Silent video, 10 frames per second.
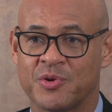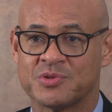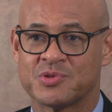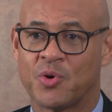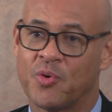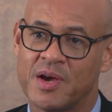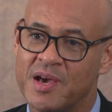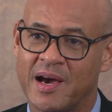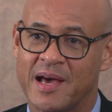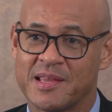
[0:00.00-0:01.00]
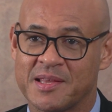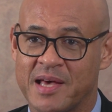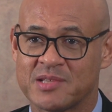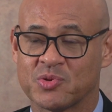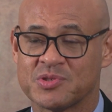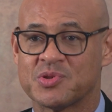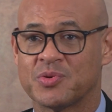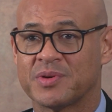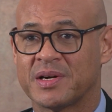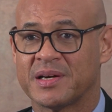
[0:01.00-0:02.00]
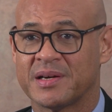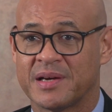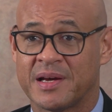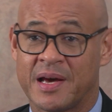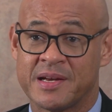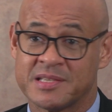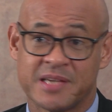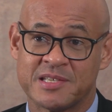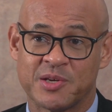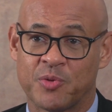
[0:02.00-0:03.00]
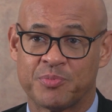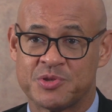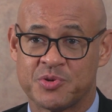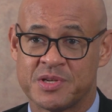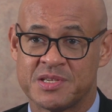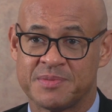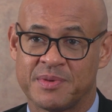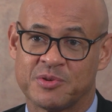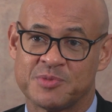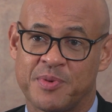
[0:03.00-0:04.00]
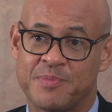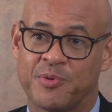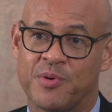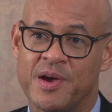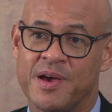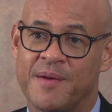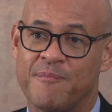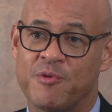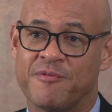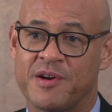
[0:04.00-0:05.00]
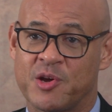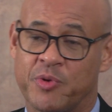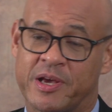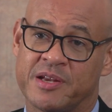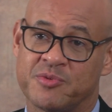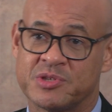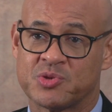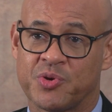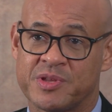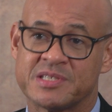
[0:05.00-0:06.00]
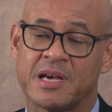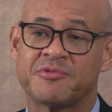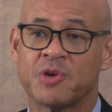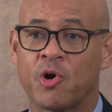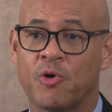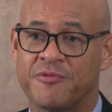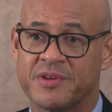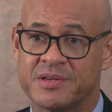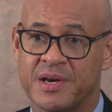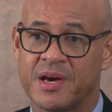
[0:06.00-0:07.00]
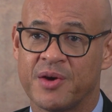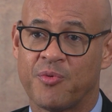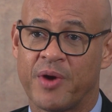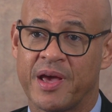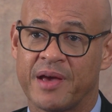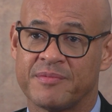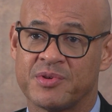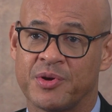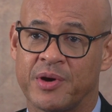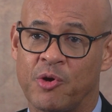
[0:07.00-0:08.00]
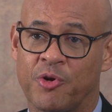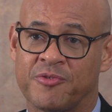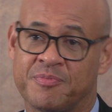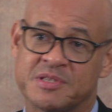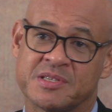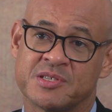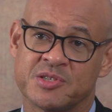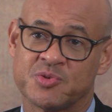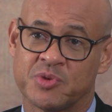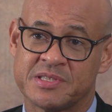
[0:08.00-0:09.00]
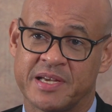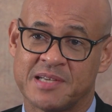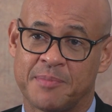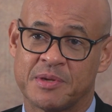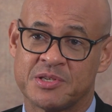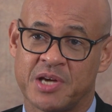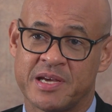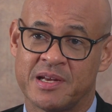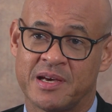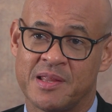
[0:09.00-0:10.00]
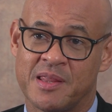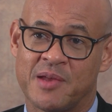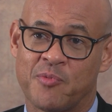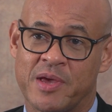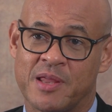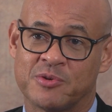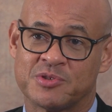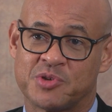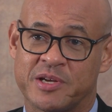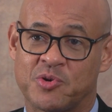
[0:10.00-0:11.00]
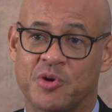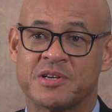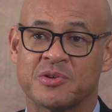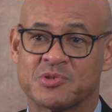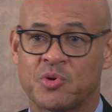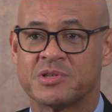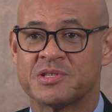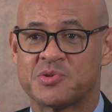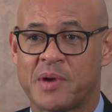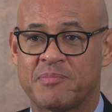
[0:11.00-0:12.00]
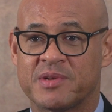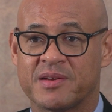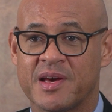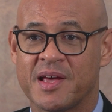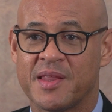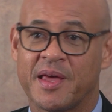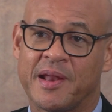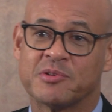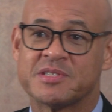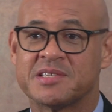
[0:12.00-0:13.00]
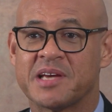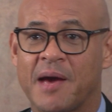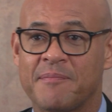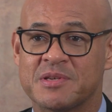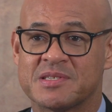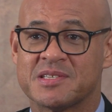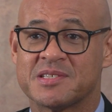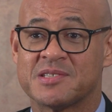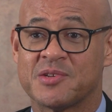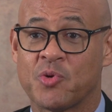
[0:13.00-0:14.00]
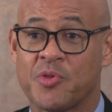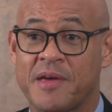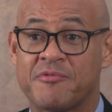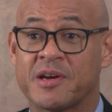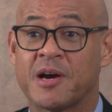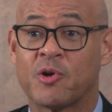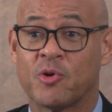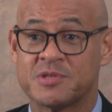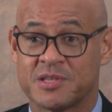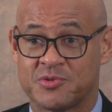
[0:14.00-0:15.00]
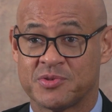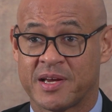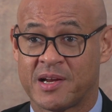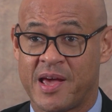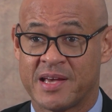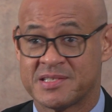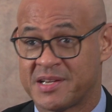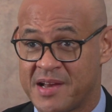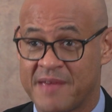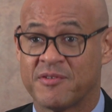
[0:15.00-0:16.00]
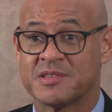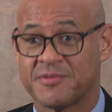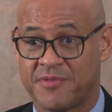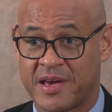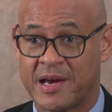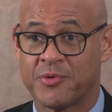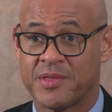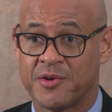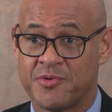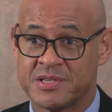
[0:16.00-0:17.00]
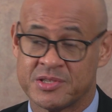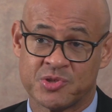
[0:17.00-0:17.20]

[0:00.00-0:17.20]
So I think that's also an exciting opportunity because people move very quickly. We saw this after COVID, where a lot of businesses were set up in China, and then where those trade corridors got disrupted, they're now setting up businesses in North Africa closer to their clients and diversifying out their risk.